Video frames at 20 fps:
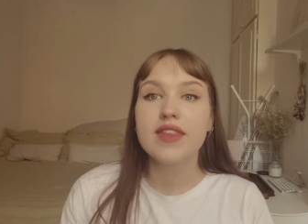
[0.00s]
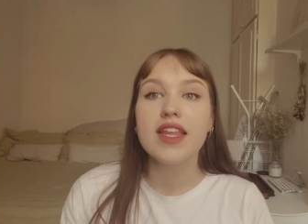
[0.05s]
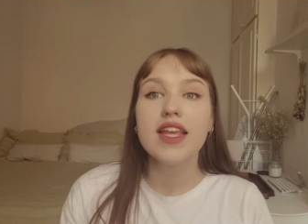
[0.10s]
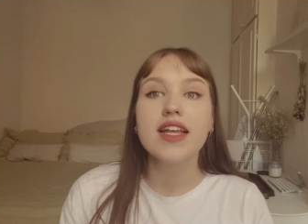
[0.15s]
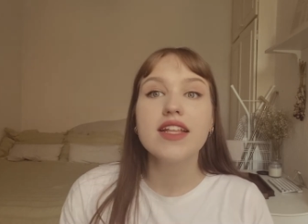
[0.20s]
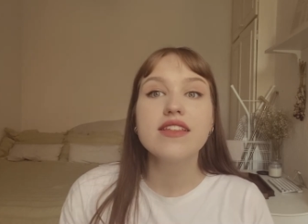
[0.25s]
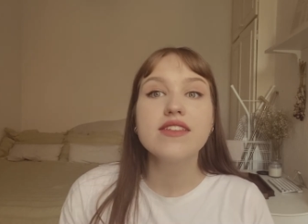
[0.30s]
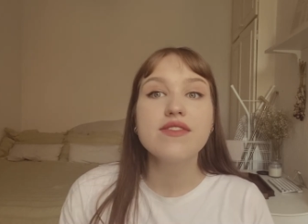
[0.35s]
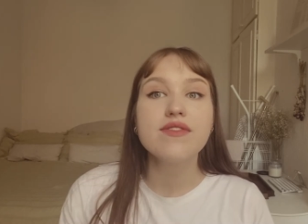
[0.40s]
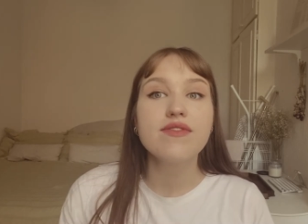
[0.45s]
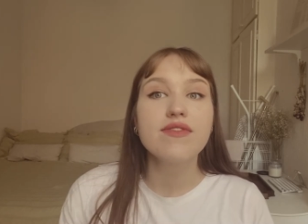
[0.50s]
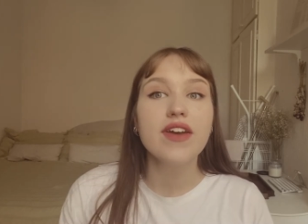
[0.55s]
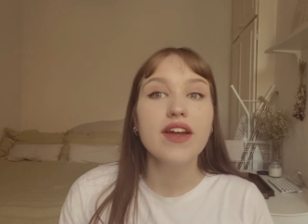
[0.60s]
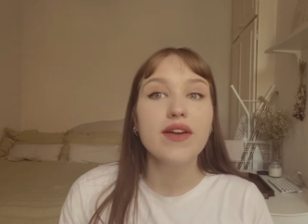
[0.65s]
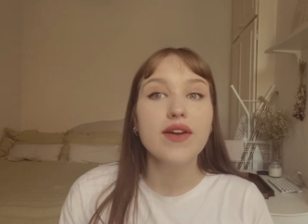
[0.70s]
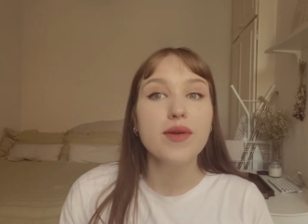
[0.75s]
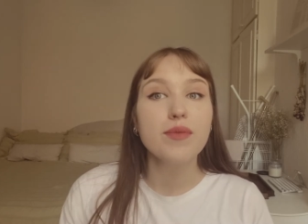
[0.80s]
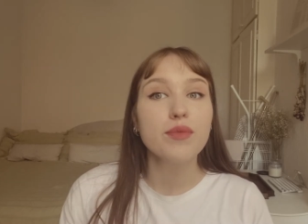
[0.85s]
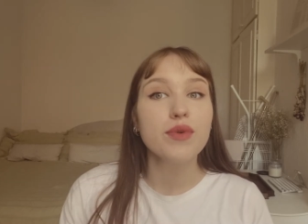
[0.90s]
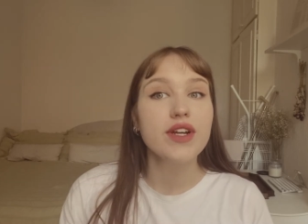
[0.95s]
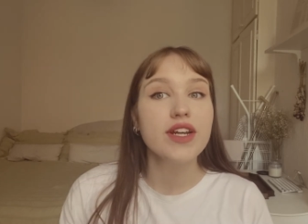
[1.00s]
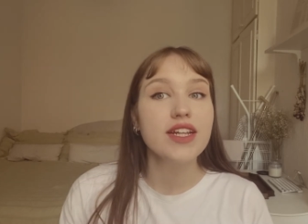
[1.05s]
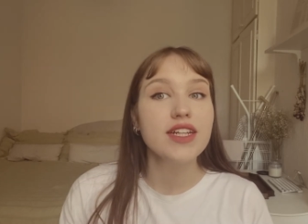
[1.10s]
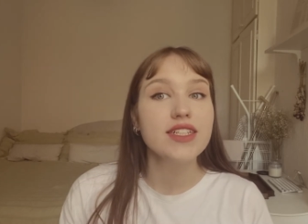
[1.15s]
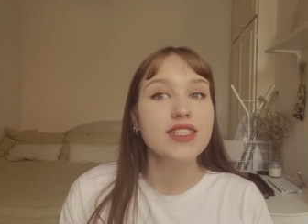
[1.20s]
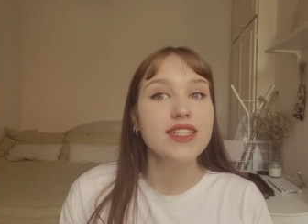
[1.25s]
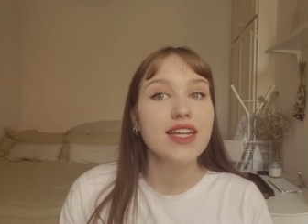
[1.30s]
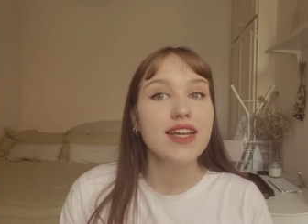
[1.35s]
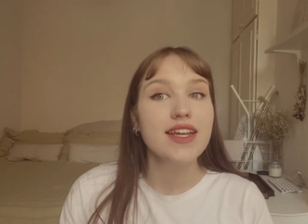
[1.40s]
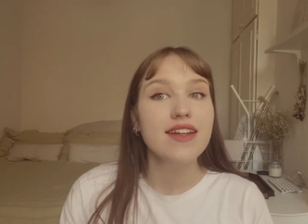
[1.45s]
It's a very pretty
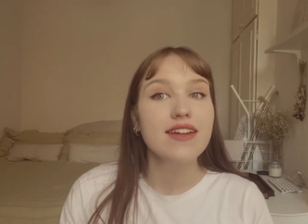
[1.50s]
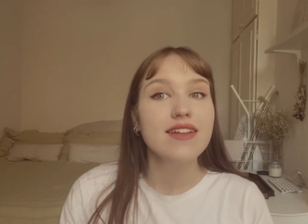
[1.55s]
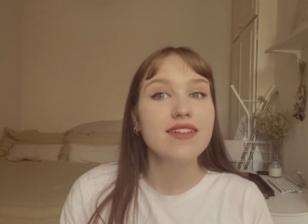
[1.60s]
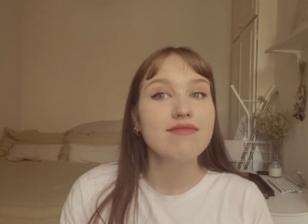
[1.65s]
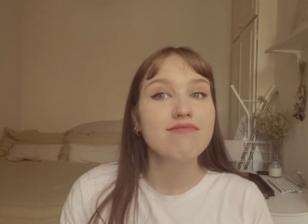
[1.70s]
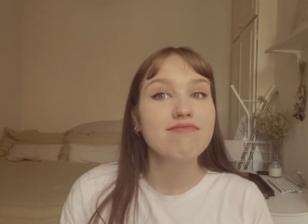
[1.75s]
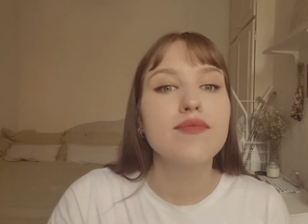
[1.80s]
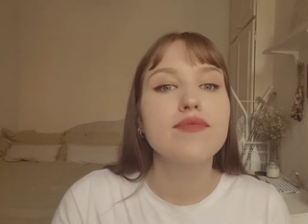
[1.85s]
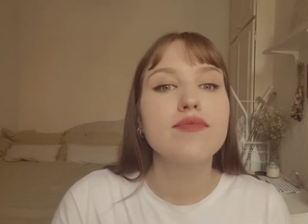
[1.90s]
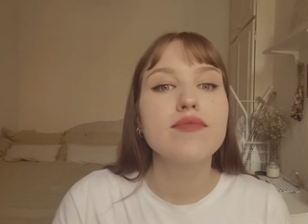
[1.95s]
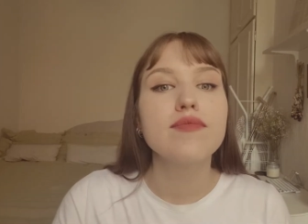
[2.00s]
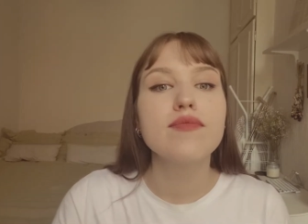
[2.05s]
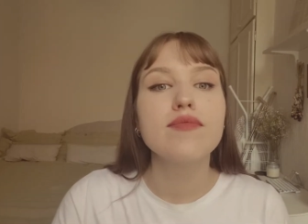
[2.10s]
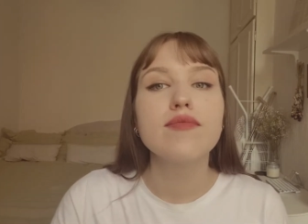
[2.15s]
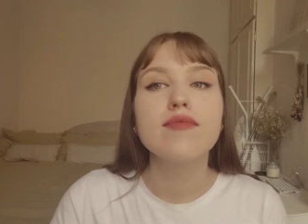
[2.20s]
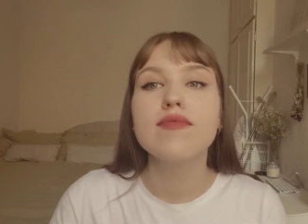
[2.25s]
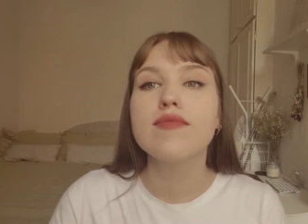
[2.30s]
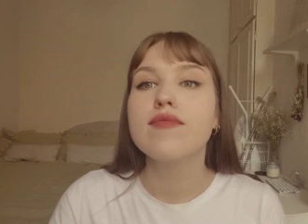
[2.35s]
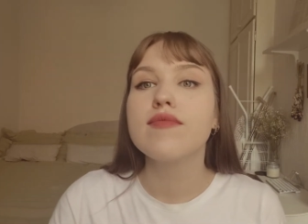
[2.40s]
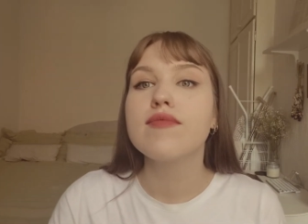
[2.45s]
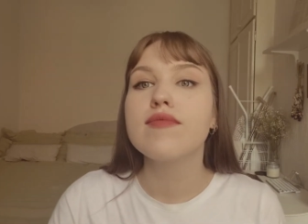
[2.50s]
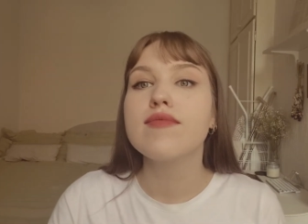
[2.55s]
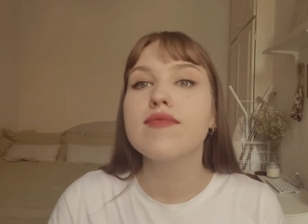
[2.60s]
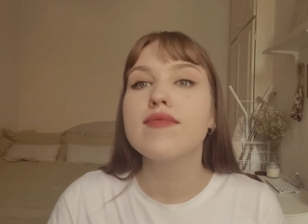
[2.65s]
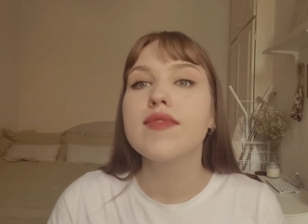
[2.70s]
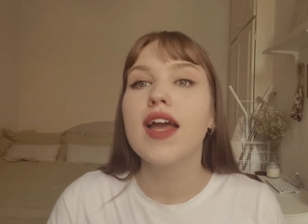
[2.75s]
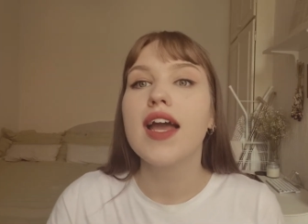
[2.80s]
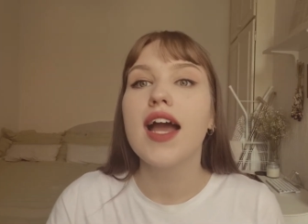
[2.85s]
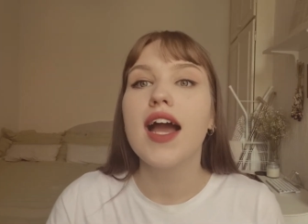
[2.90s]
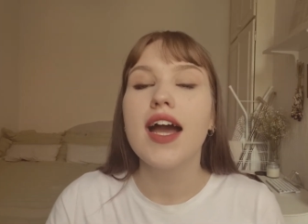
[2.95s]
shade.
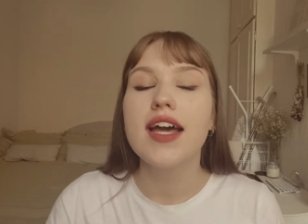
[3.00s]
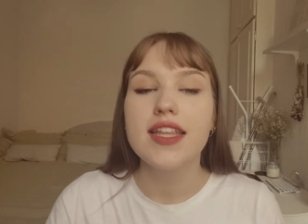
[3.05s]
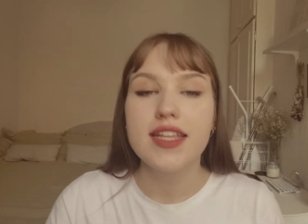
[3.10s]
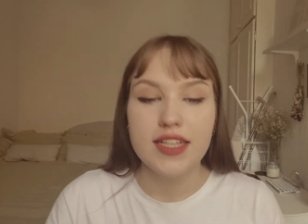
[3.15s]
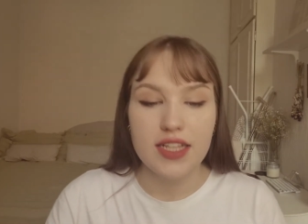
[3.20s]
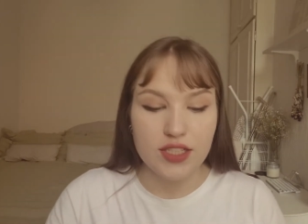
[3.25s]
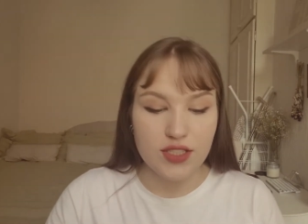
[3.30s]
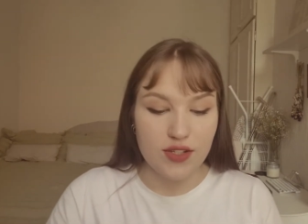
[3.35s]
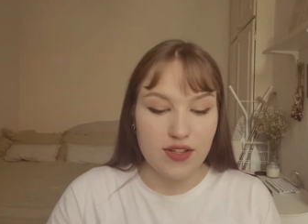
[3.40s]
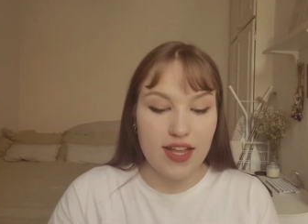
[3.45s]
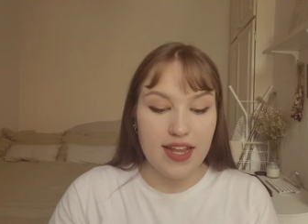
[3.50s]
I think that's good.